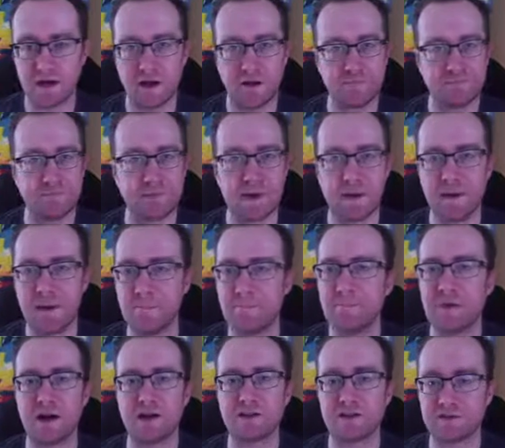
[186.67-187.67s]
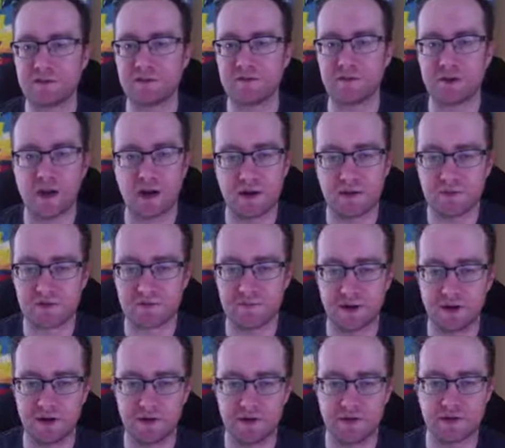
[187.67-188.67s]
a, a bunch of different
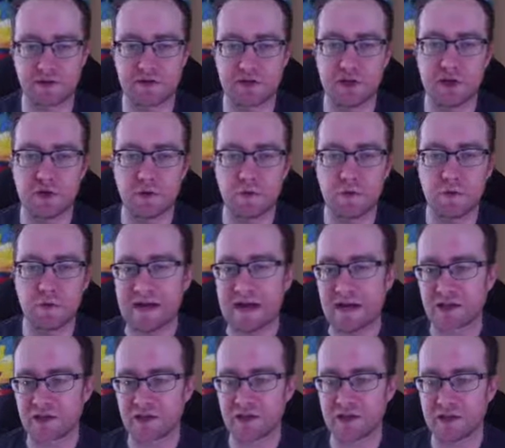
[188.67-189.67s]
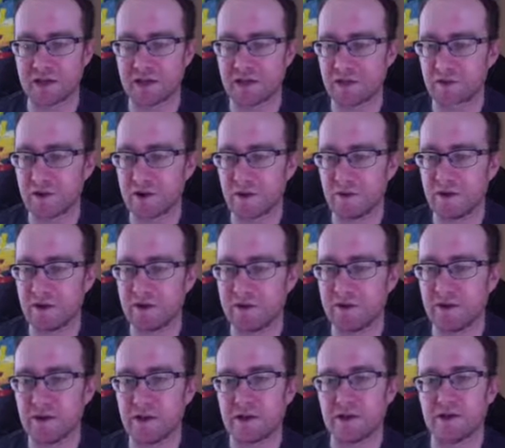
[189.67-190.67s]
autoresponders we can actually integrate with.
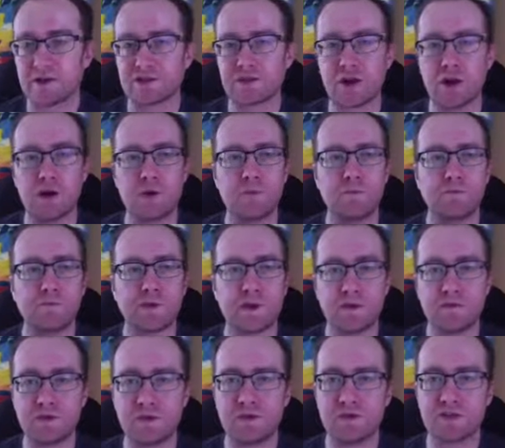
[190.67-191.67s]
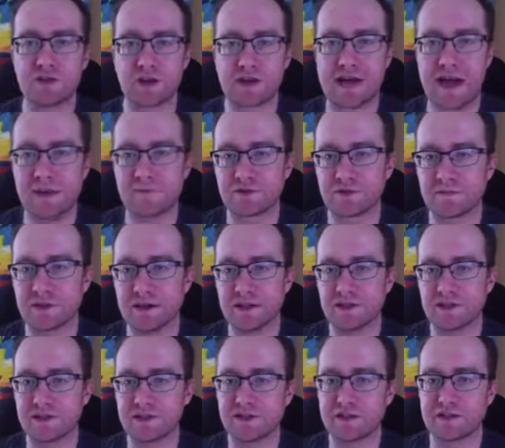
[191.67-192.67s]
So if you use our capture
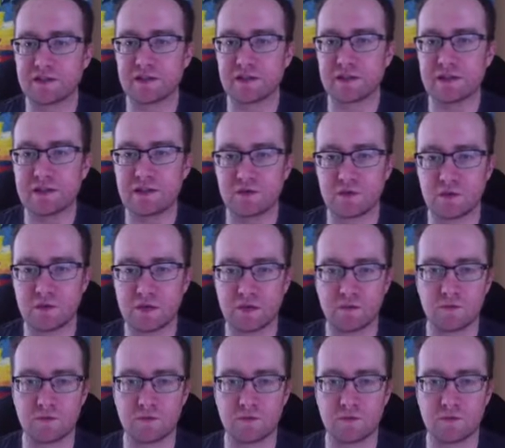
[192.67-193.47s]
pages, the leads will,